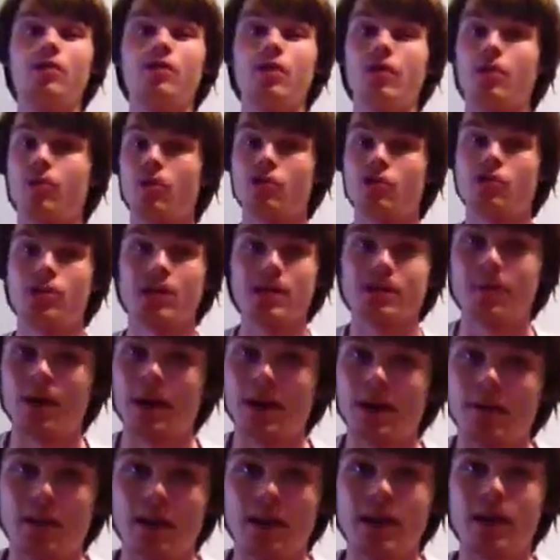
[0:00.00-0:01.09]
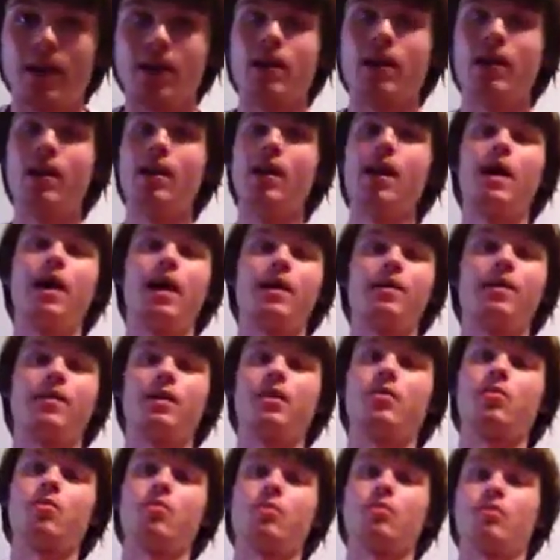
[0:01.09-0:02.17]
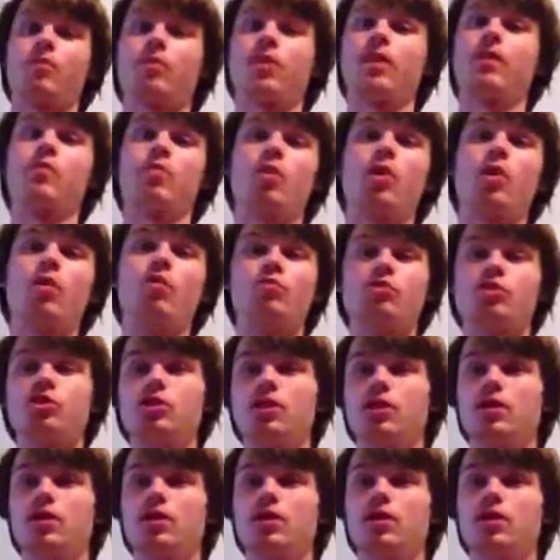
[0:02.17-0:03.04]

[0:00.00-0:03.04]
Freddie Roach. That's my opinion. I think Freddie Roach